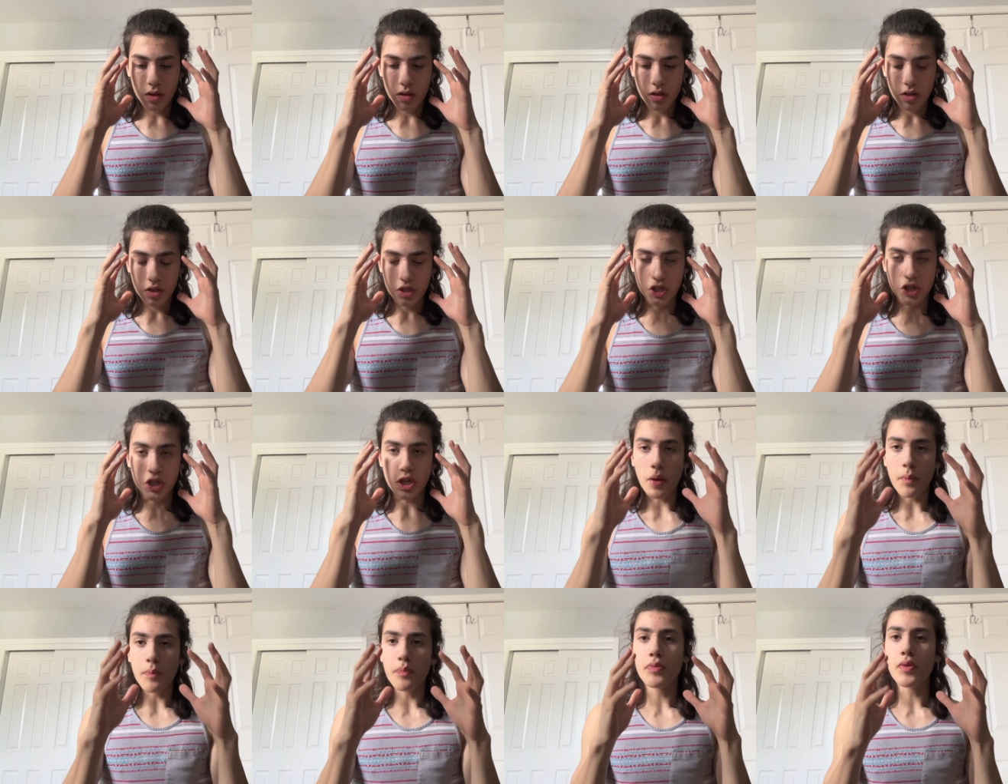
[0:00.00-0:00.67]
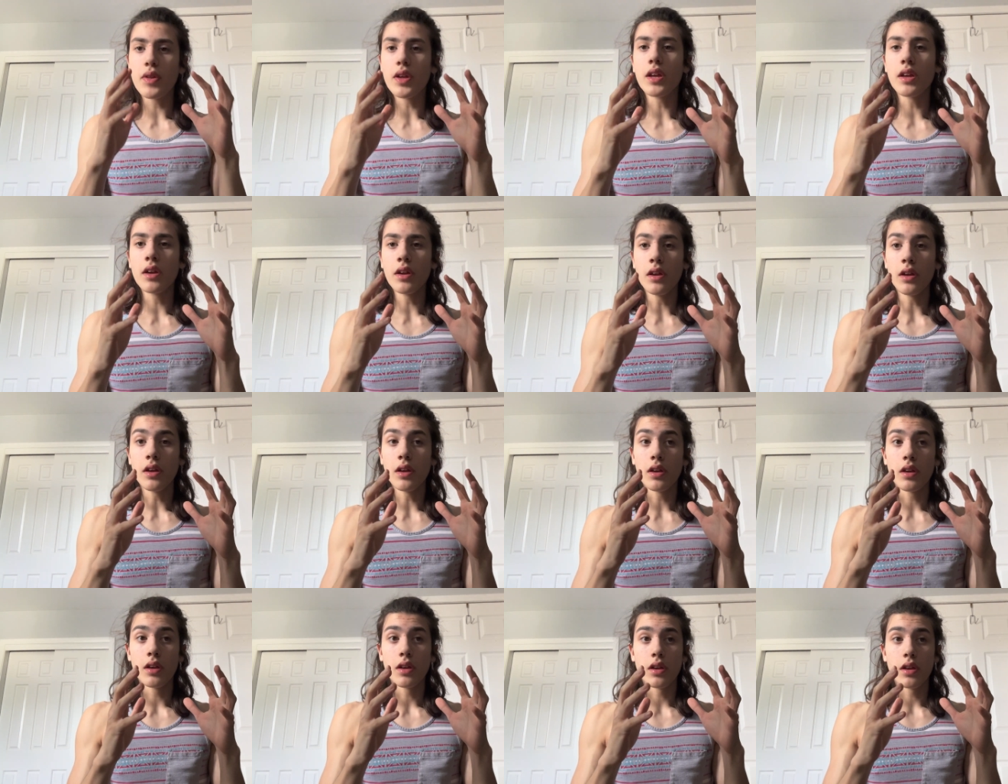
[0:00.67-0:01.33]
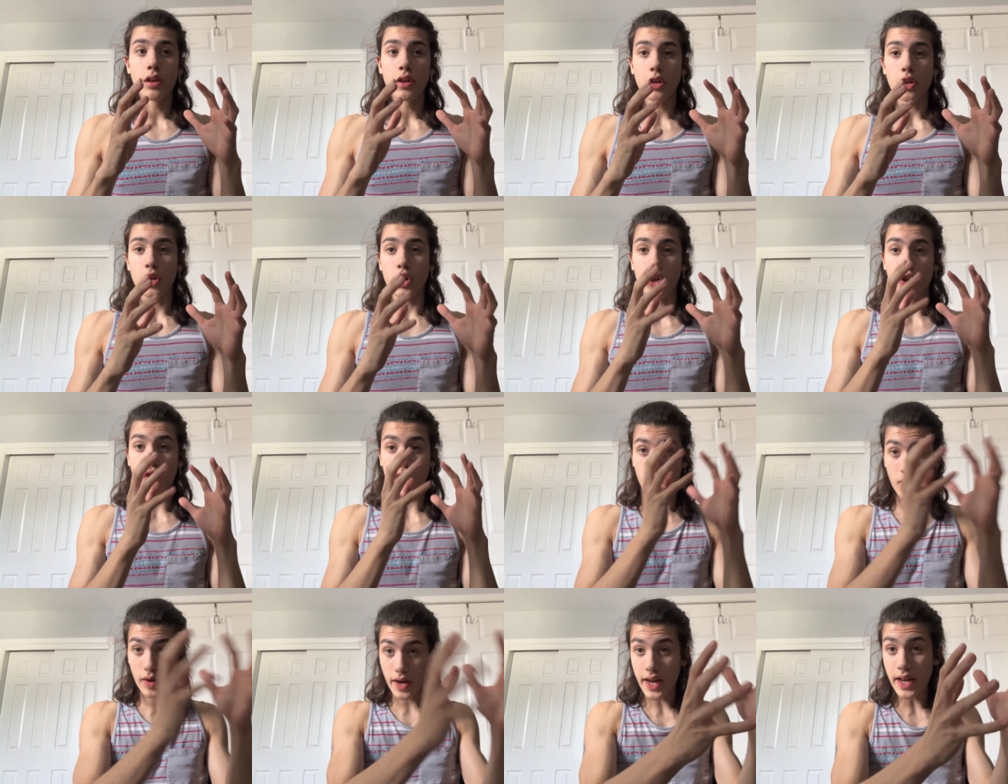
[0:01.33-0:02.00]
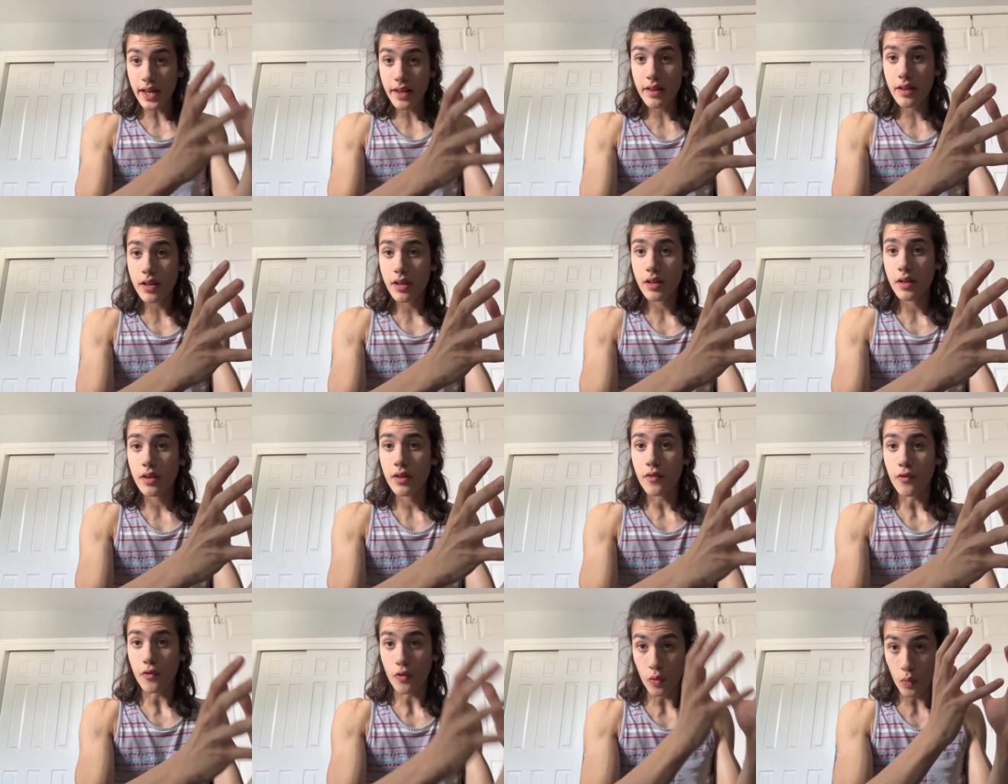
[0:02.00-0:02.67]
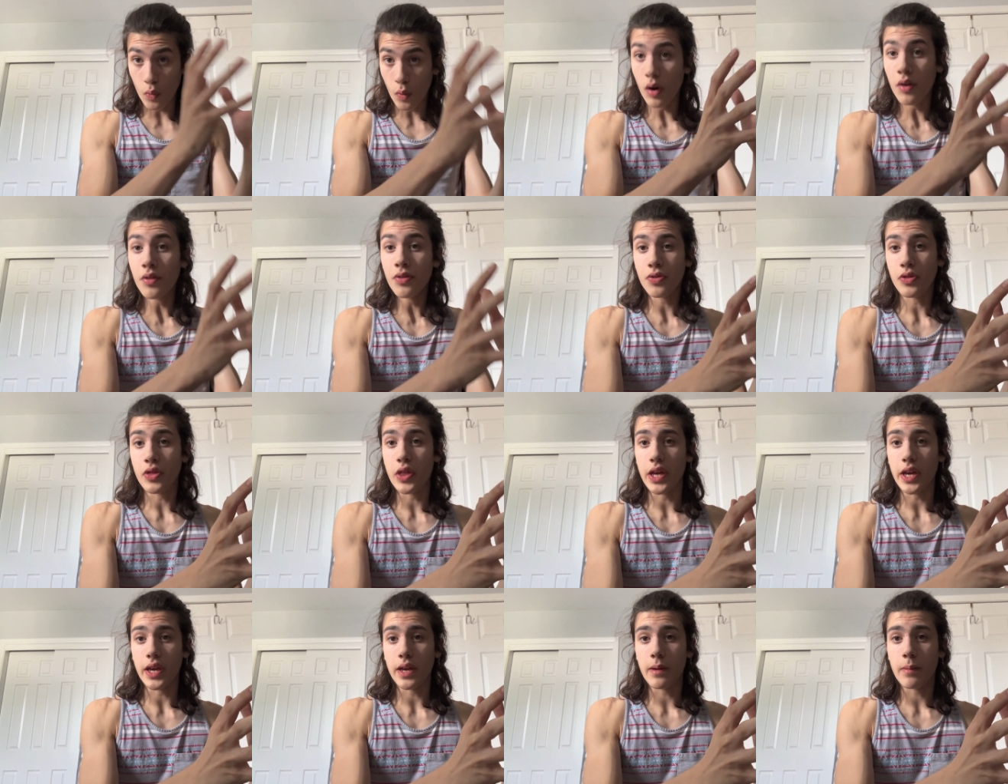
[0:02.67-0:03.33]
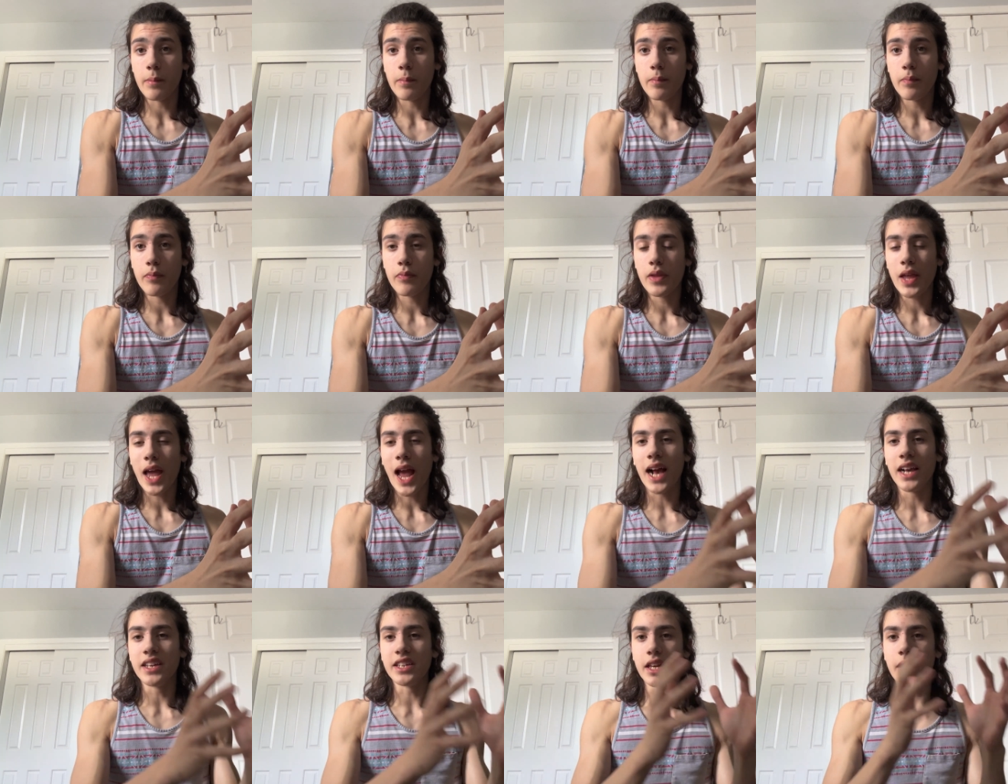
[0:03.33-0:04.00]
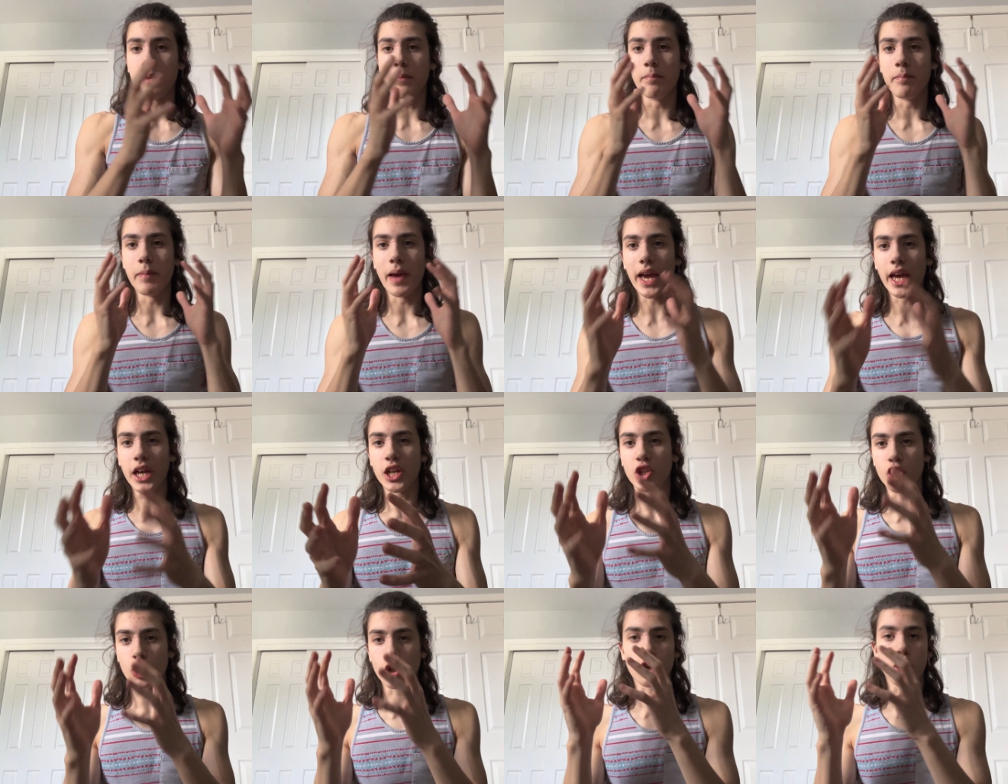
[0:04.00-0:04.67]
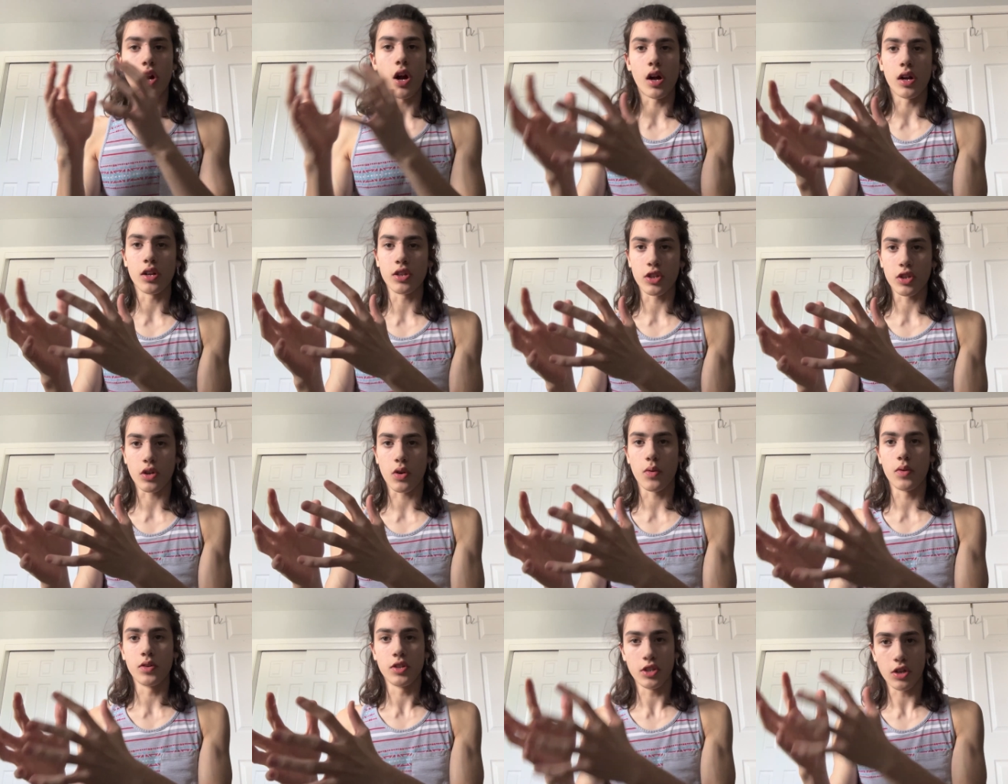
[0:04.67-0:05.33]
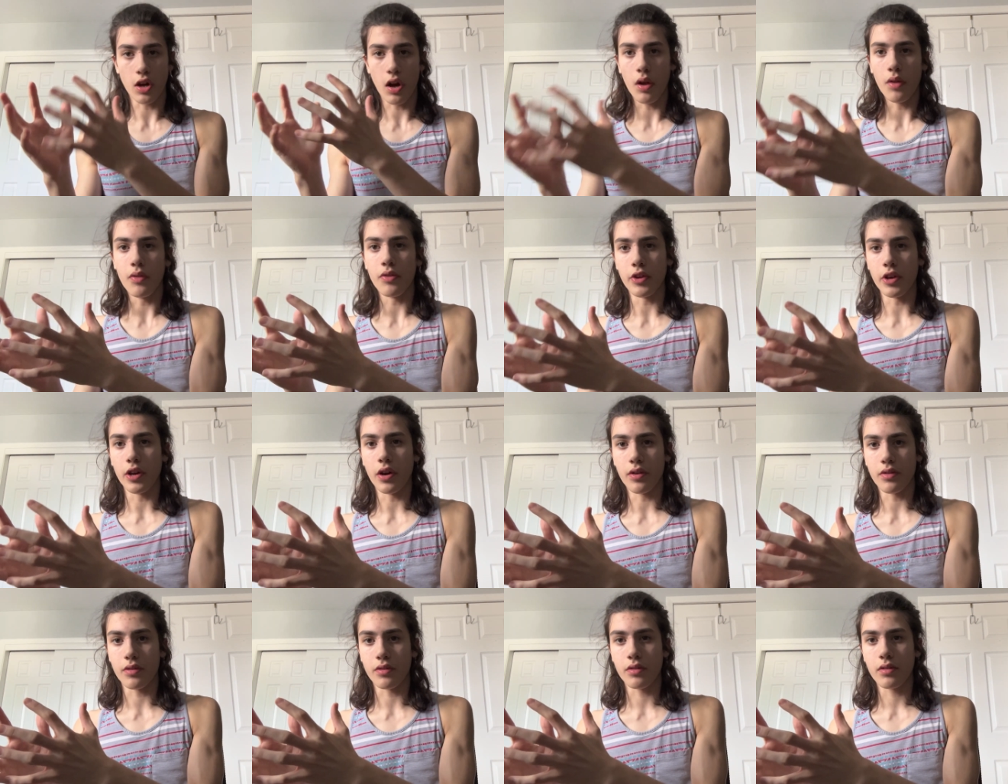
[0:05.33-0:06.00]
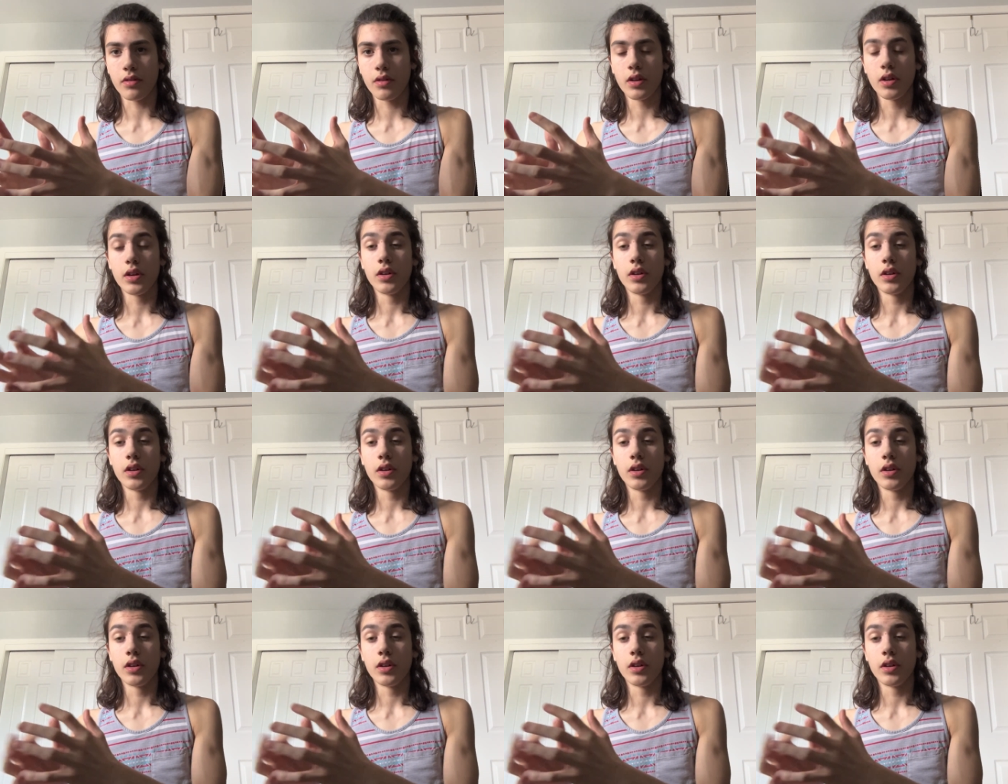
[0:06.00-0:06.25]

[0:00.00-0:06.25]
something great for one thing has a major consequence on the other.